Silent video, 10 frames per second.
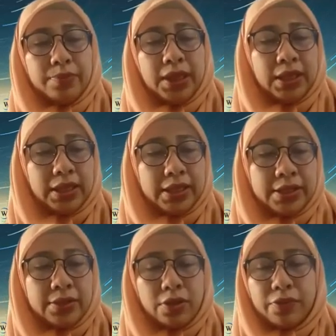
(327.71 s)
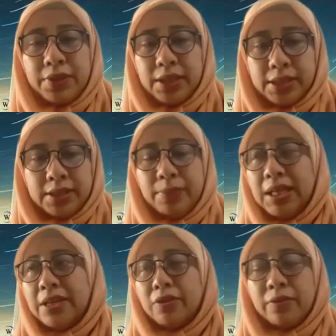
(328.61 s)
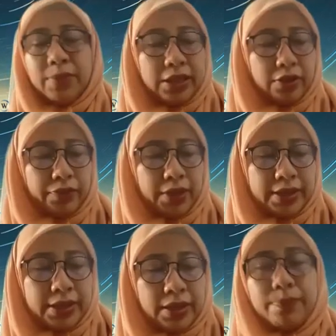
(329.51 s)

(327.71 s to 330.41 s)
billions of years, million or billion of years,